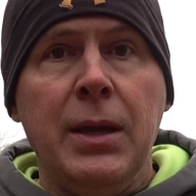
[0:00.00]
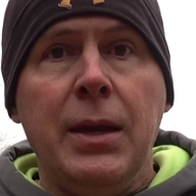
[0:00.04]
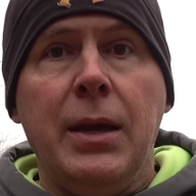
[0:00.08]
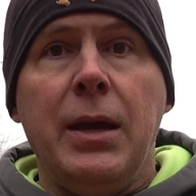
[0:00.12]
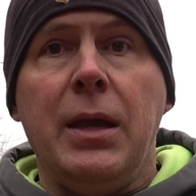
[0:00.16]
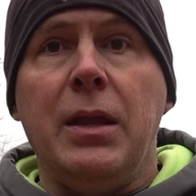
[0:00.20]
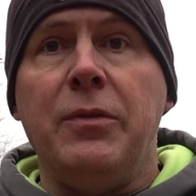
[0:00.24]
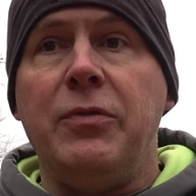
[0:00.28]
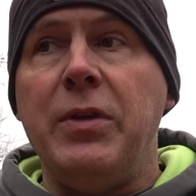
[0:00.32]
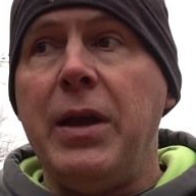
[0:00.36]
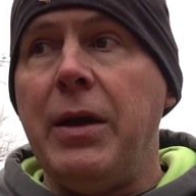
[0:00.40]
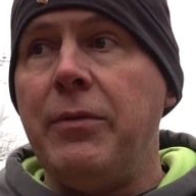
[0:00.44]

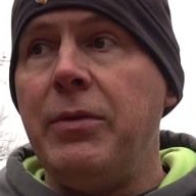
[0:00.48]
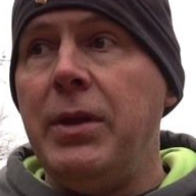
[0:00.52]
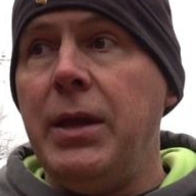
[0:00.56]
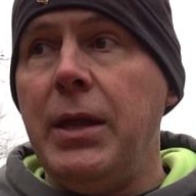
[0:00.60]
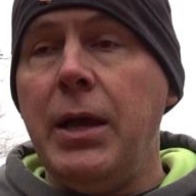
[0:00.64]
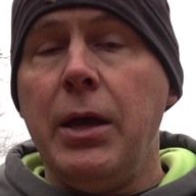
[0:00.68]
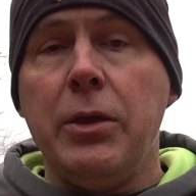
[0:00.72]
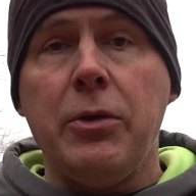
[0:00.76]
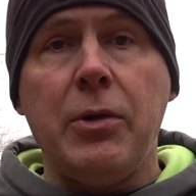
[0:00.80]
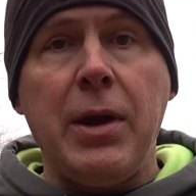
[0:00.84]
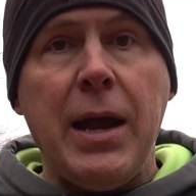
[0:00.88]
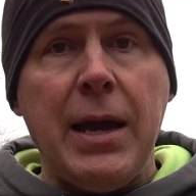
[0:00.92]
And if you have any
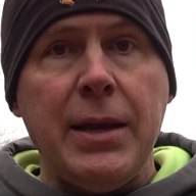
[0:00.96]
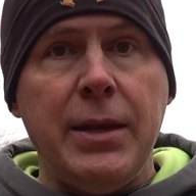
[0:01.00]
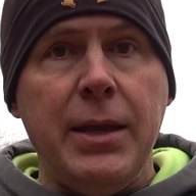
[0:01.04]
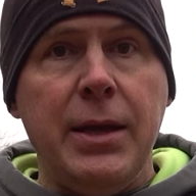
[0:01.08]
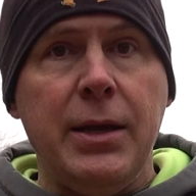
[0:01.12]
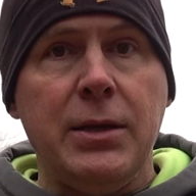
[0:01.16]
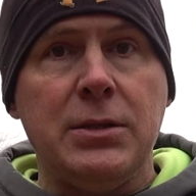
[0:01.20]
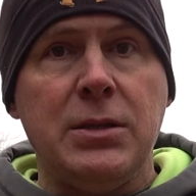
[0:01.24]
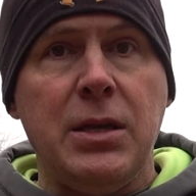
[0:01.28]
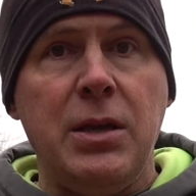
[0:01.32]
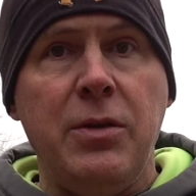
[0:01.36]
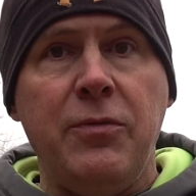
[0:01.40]
other
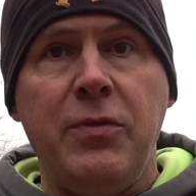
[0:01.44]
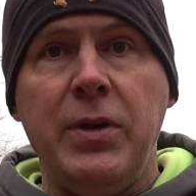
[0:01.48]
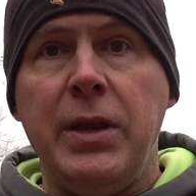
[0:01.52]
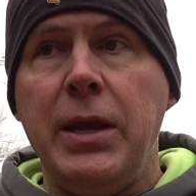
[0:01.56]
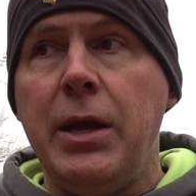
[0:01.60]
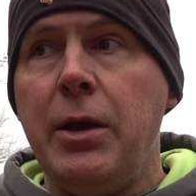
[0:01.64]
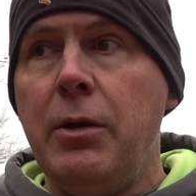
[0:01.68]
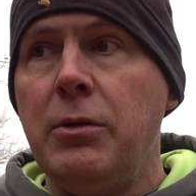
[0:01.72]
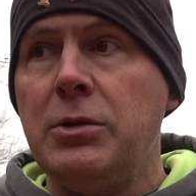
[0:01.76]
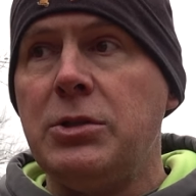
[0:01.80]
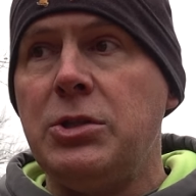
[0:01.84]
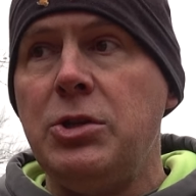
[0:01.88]
ideas, any
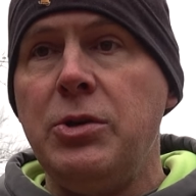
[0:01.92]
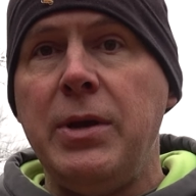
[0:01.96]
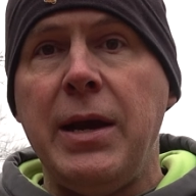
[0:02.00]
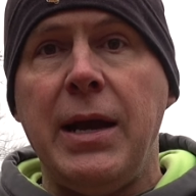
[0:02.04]
videos you